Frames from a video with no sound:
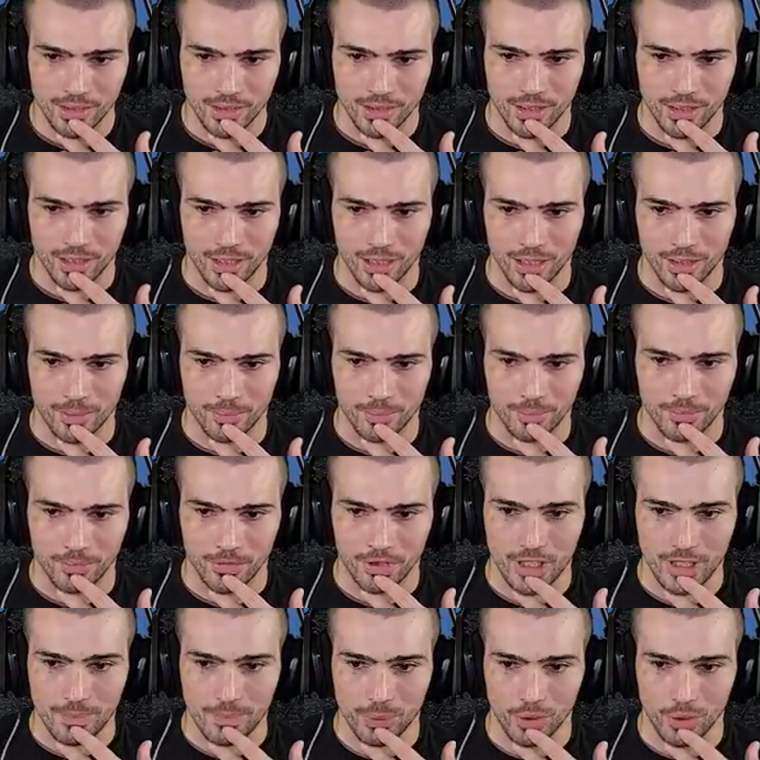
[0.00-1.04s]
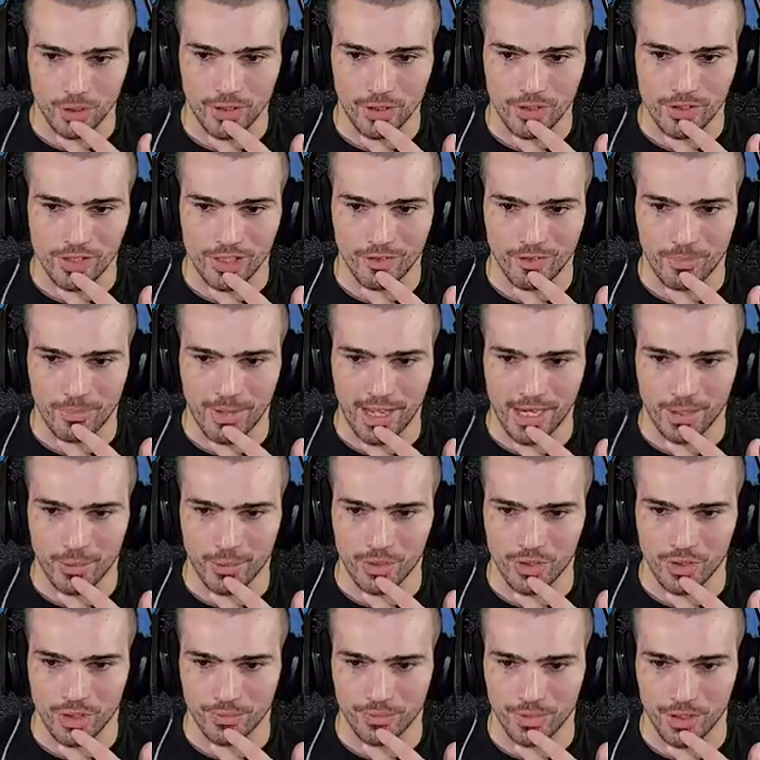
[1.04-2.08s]
um, keep pulling yourself
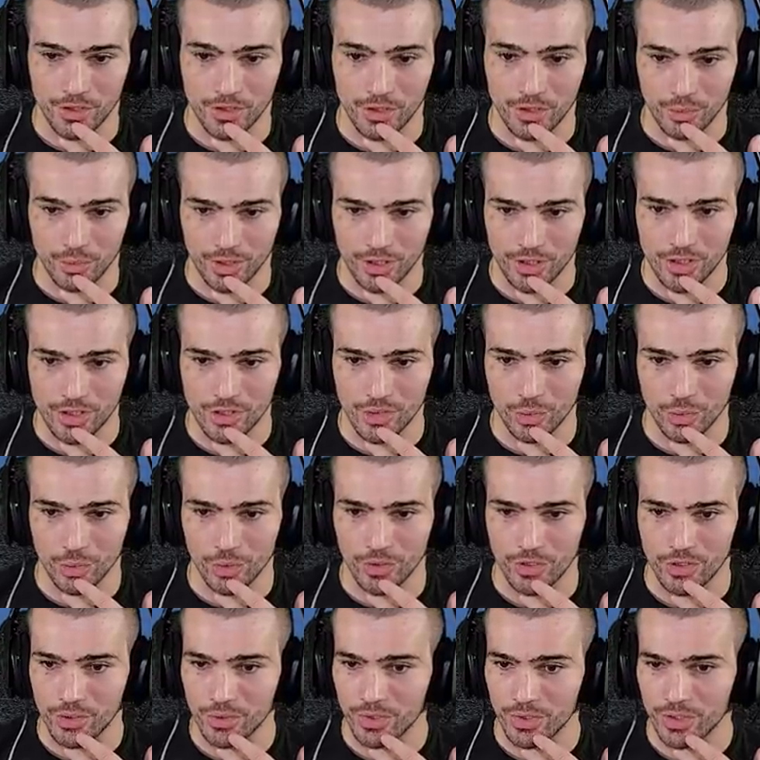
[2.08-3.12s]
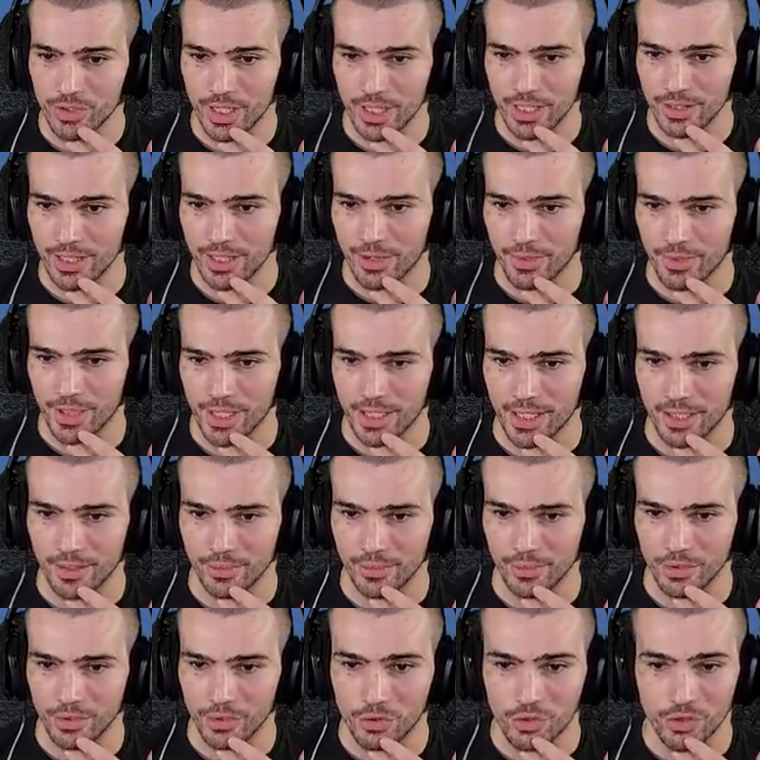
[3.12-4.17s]
backwards off this too. This is yours. You can take that right now.
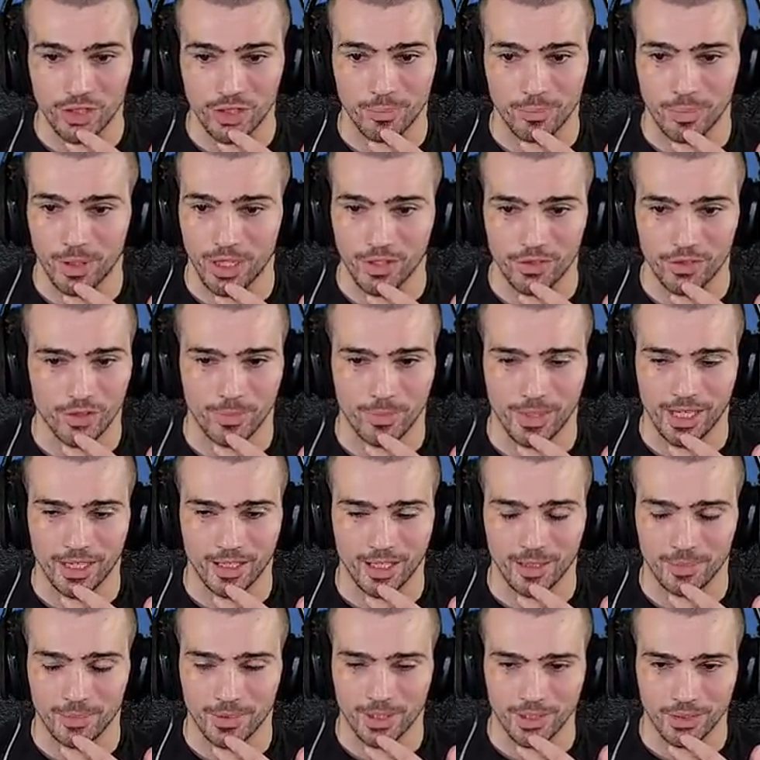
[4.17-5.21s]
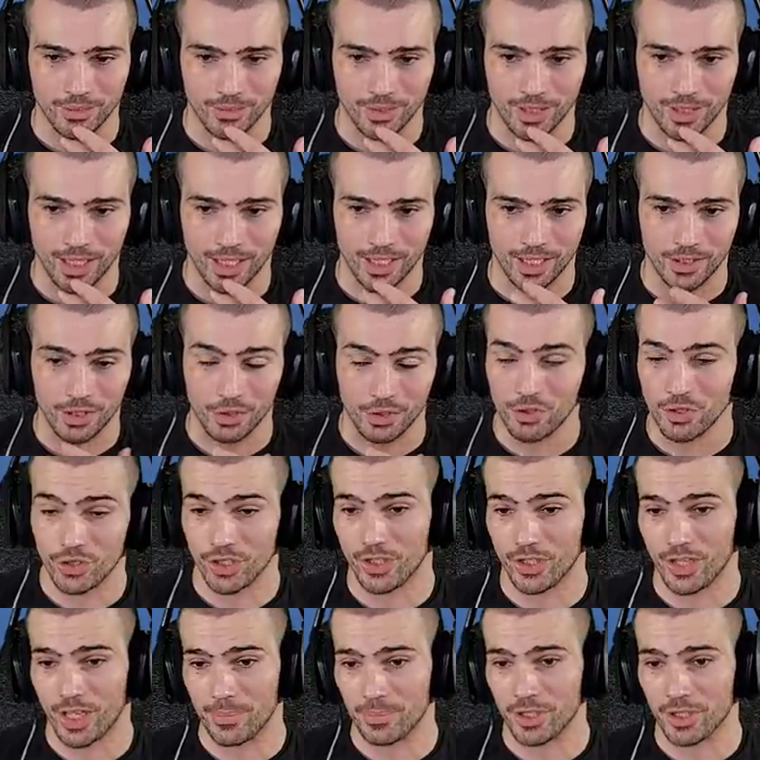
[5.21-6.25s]
You shouldn't have postured back up though. Uh, you should
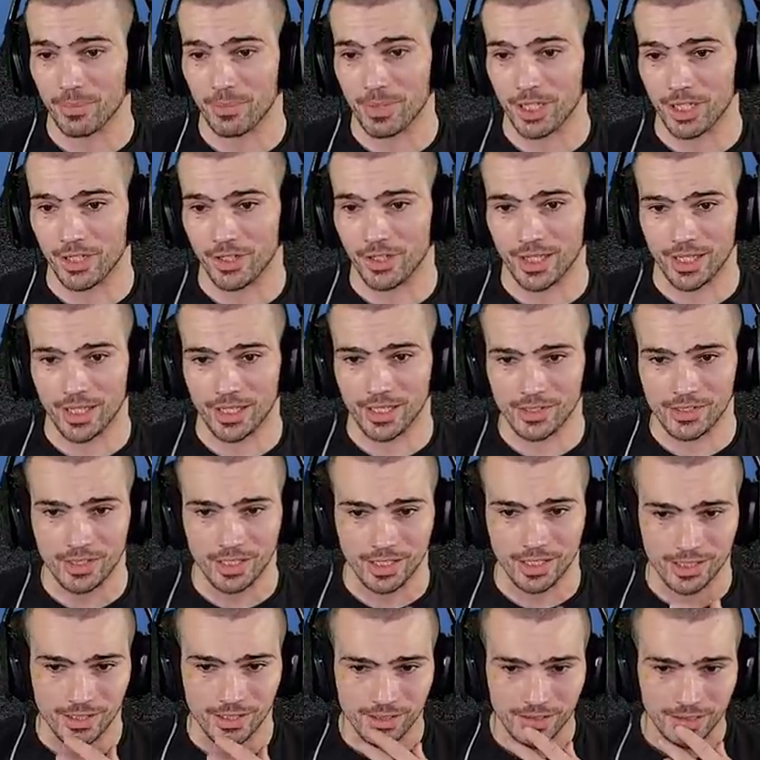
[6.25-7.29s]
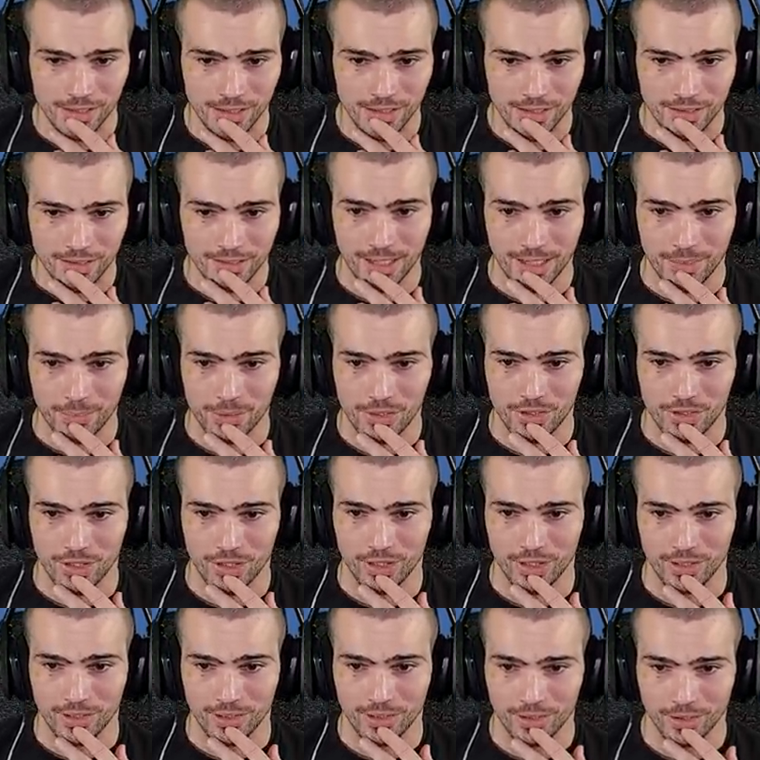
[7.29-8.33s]
have kept committing to that knee slice. That was
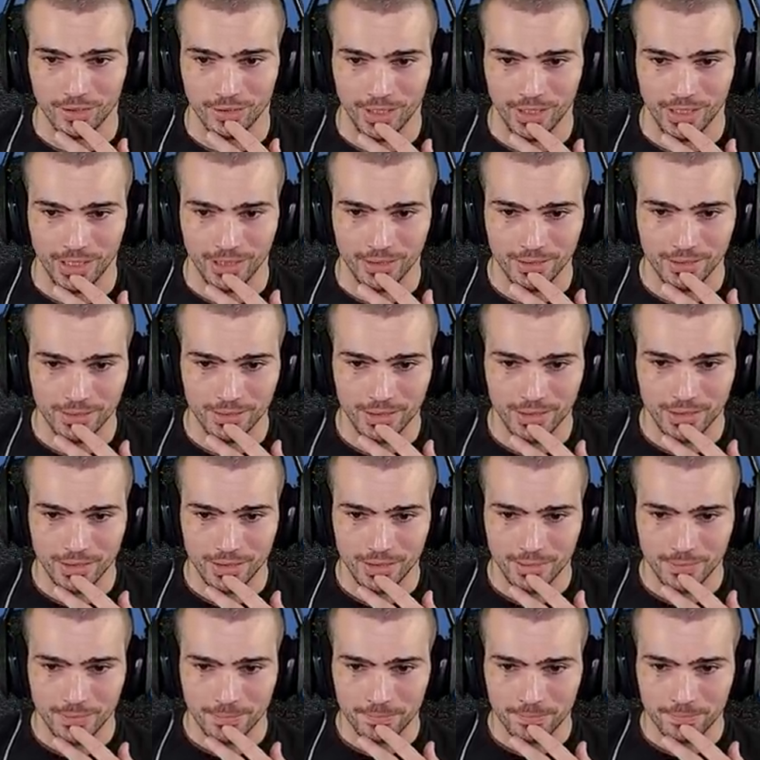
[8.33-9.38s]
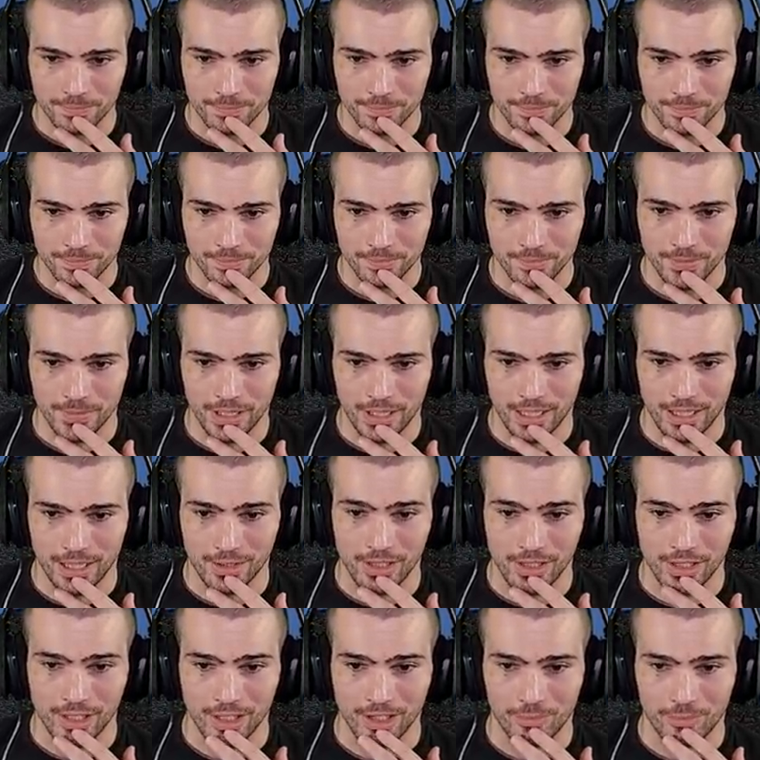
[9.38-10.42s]
done already. Nah,
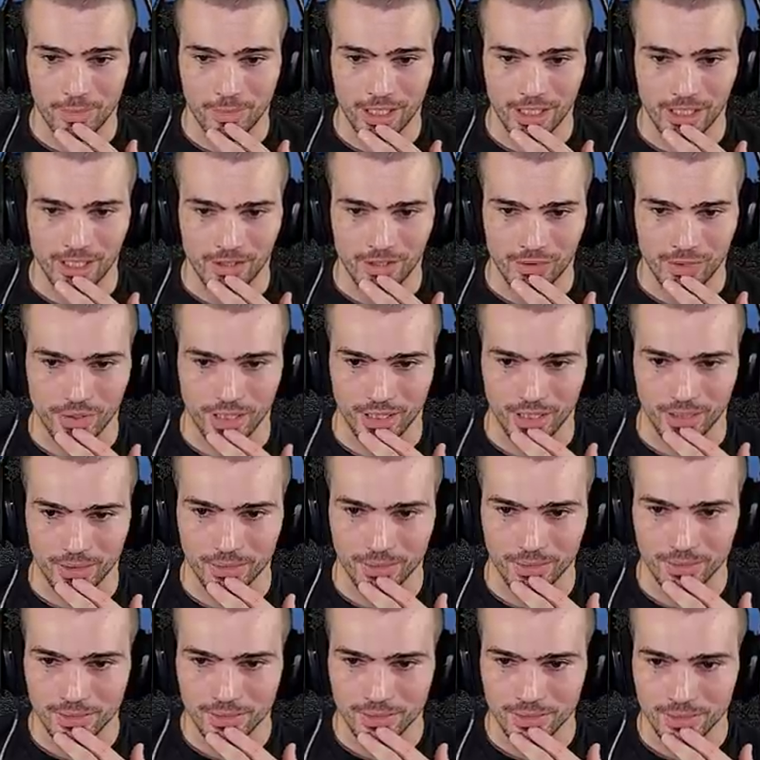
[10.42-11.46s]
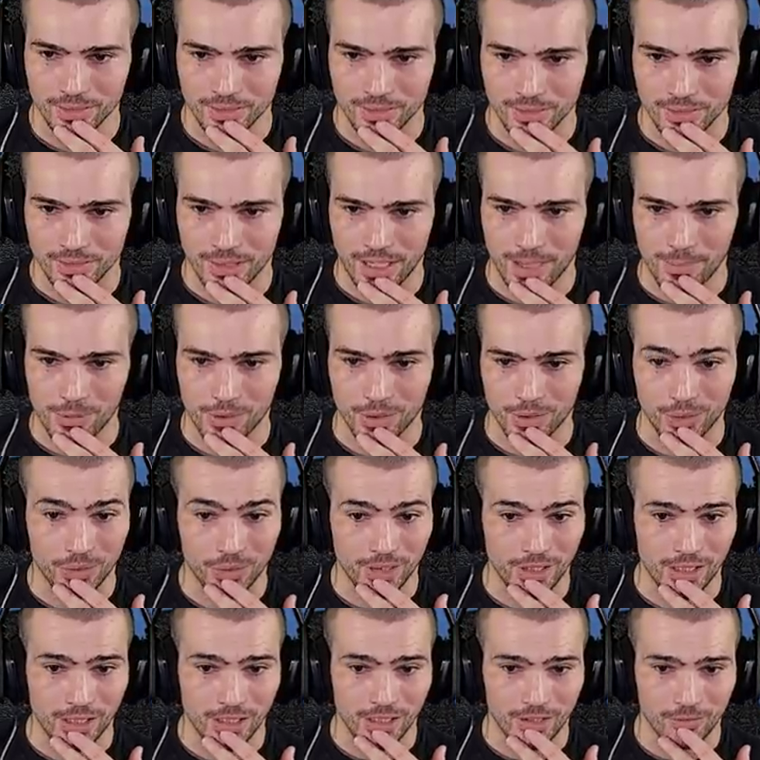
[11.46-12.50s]
I'd get off my knees right now. Absolutely
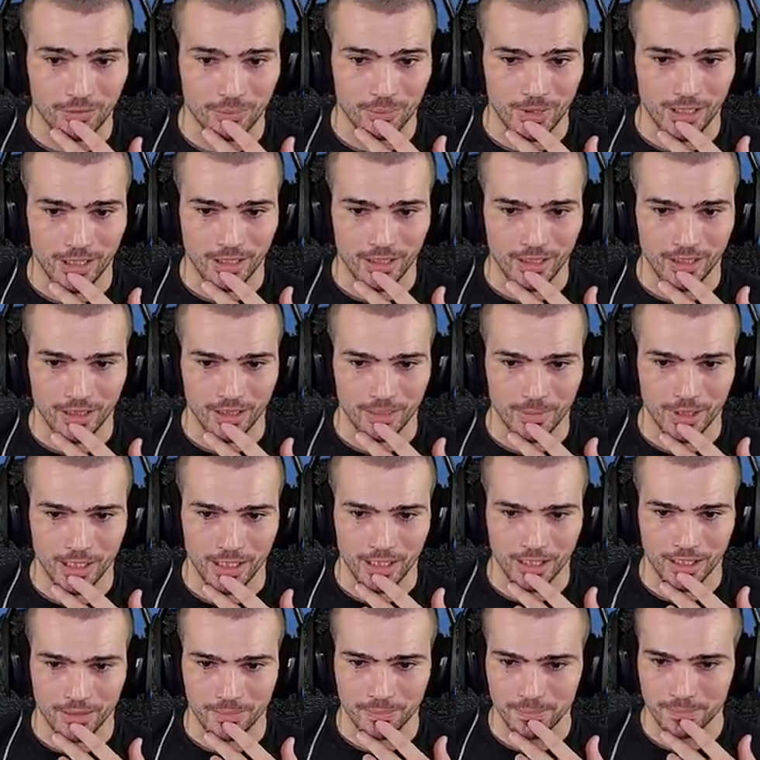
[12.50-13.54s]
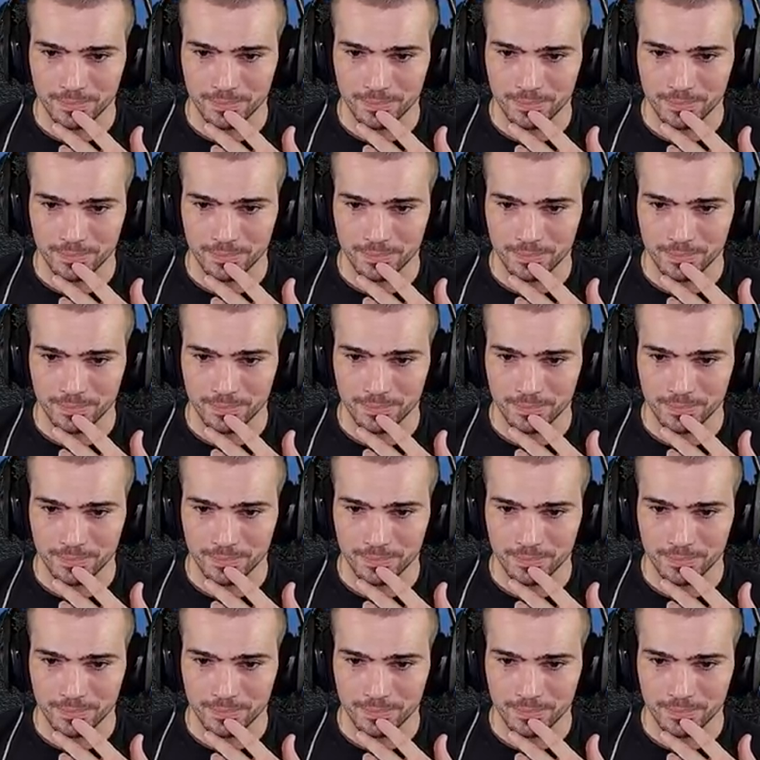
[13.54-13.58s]
get off my uh, my knee.